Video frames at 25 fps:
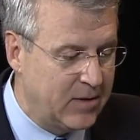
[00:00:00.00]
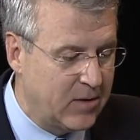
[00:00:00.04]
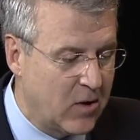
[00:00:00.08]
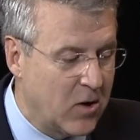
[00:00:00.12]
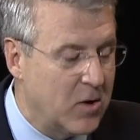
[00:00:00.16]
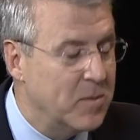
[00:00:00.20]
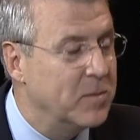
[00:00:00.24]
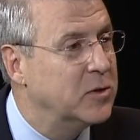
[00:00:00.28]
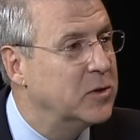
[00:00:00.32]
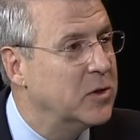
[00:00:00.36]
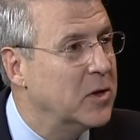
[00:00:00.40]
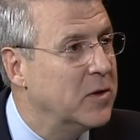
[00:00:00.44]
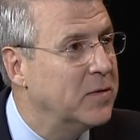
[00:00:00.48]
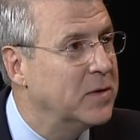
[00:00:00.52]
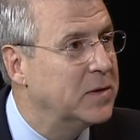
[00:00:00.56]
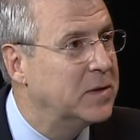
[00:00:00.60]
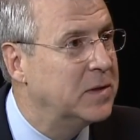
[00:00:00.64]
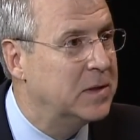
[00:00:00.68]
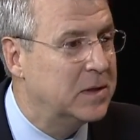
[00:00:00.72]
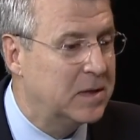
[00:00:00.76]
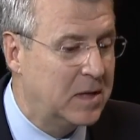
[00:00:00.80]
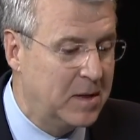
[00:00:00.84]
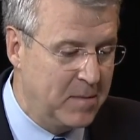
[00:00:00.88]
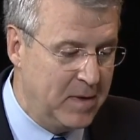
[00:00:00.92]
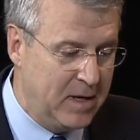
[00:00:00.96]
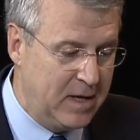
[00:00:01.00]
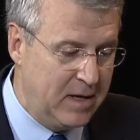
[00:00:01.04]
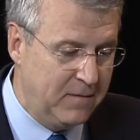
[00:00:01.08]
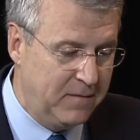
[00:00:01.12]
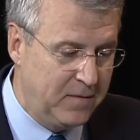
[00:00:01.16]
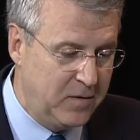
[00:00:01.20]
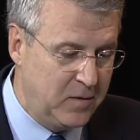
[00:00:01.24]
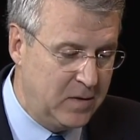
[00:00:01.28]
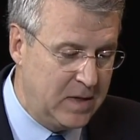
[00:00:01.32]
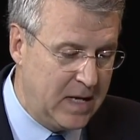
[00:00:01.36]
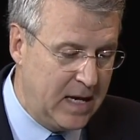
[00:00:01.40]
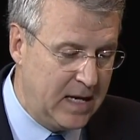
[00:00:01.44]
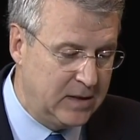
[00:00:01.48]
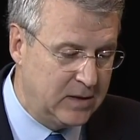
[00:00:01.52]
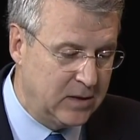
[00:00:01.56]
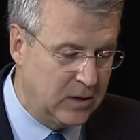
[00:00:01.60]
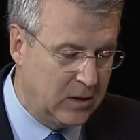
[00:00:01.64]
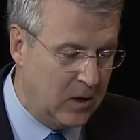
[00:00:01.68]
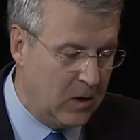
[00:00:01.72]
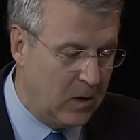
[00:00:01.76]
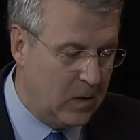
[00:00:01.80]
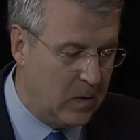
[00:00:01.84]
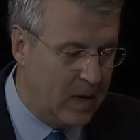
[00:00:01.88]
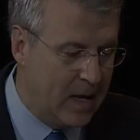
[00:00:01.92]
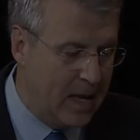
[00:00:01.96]
Armed Services Committee a few days
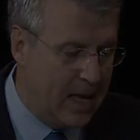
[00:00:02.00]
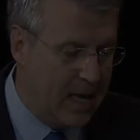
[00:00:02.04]
ago.